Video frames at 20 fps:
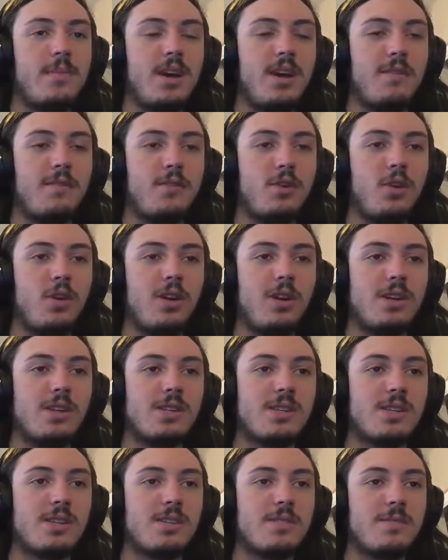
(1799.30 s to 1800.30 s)
Of
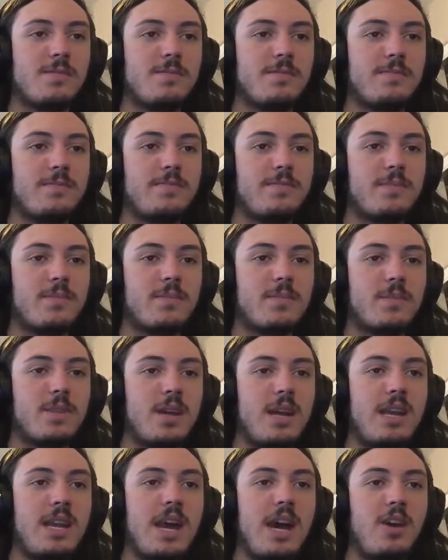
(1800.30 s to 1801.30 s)
course.
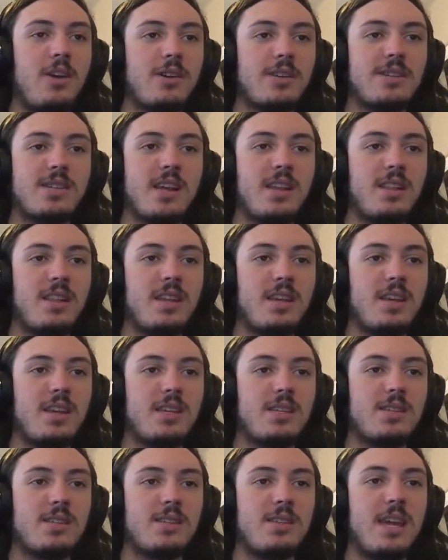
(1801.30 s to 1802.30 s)
And now it suddenly
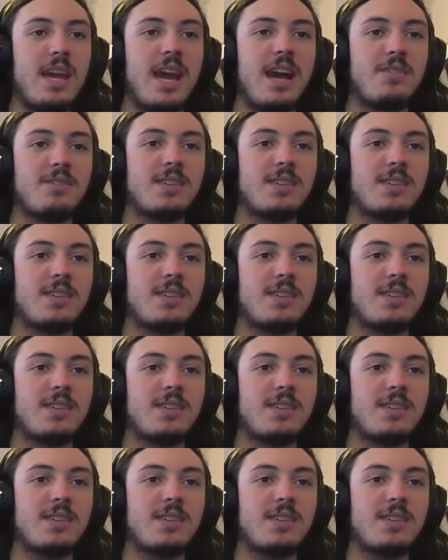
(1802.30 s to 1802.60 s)
is... Yeah,